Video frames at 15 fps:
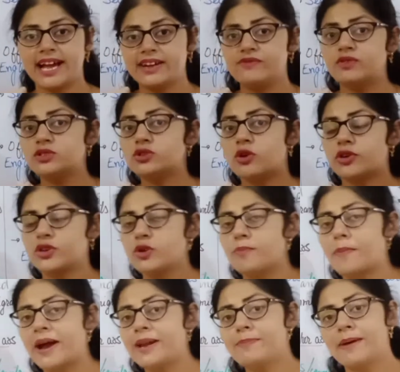was
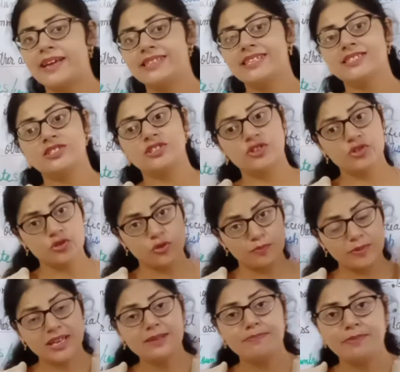occupied by these
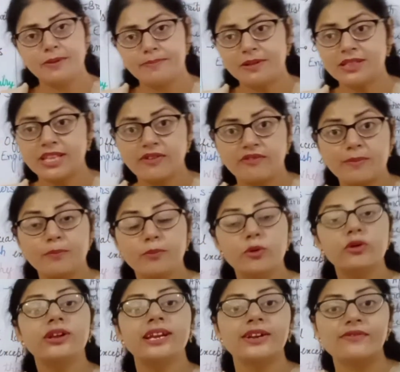European people, they were
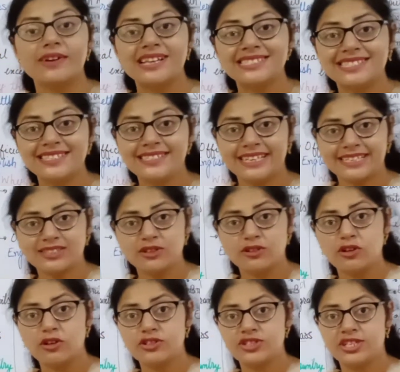more advanced in
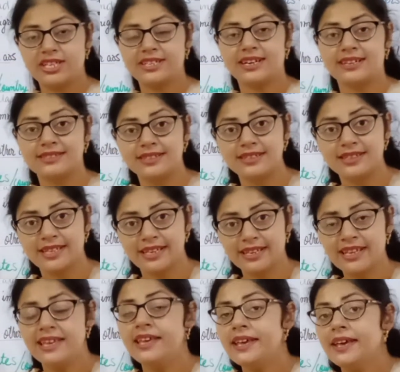technology and other
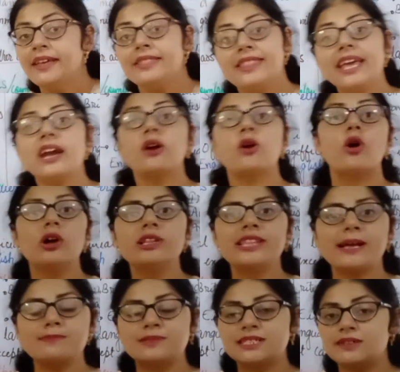things. They called
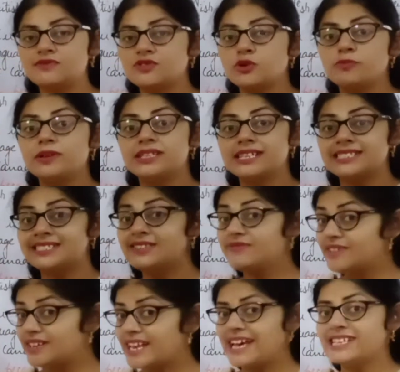themselves to be the
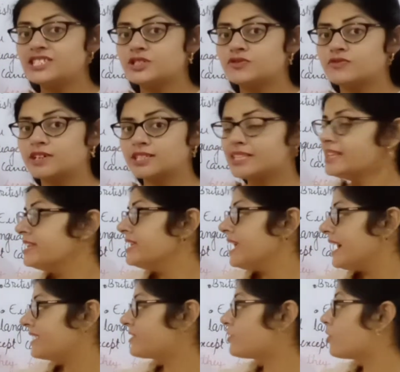civilized one
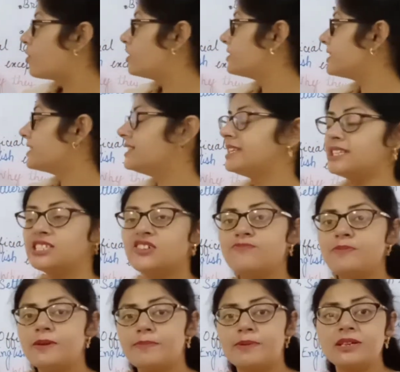and called the native
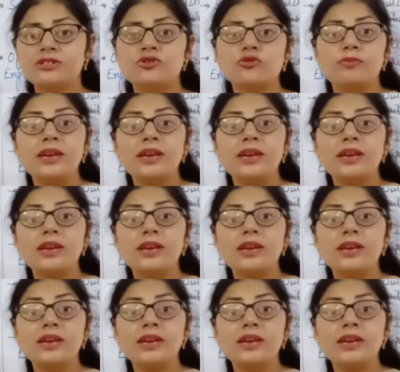people to be